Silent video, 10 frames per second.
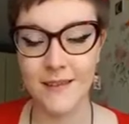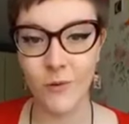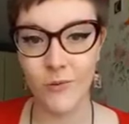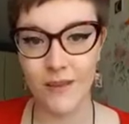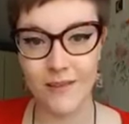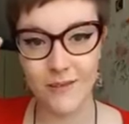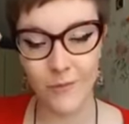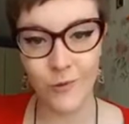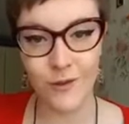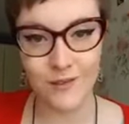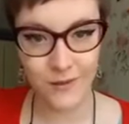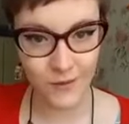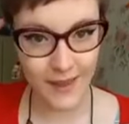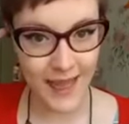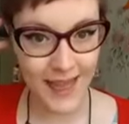with Morgan's long
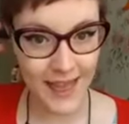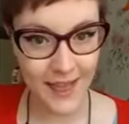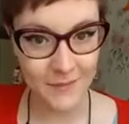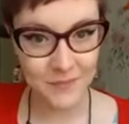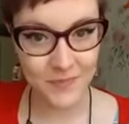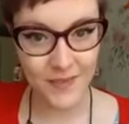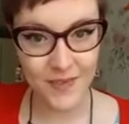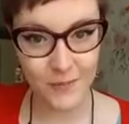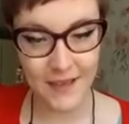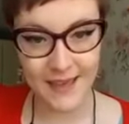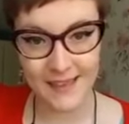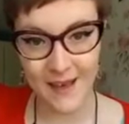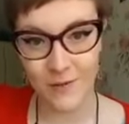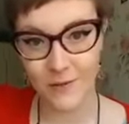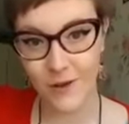hair splayed
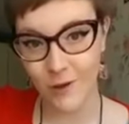out